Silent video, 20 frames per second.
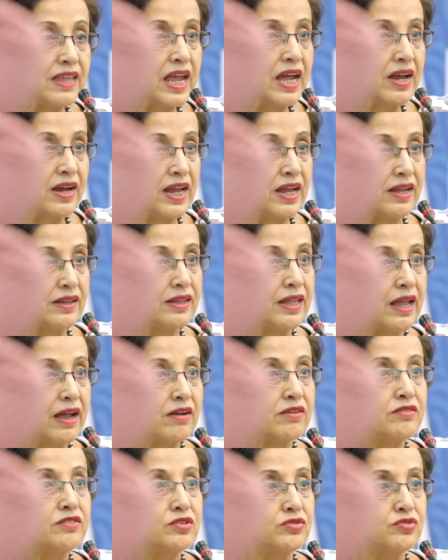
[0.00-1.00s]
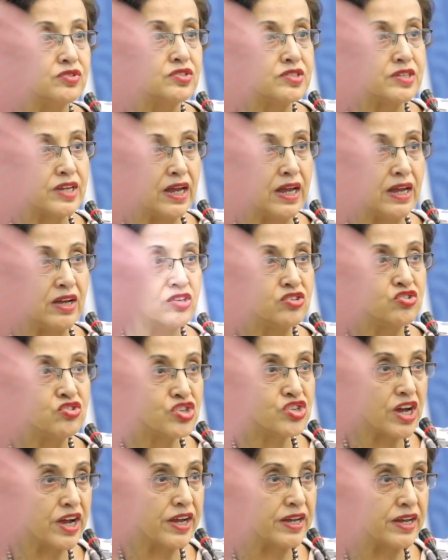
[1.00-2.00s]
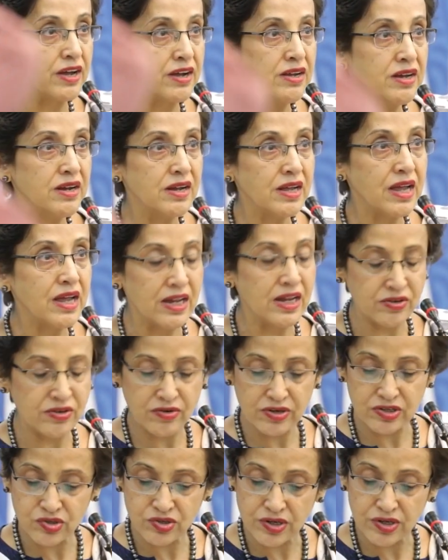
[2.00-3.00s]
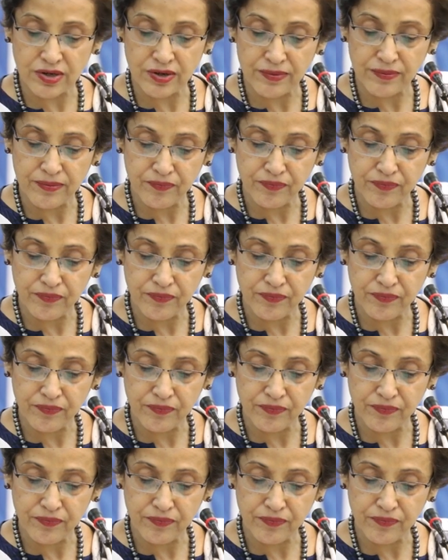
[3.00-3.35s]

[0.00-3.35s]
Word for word: they are there to stay China and Russia.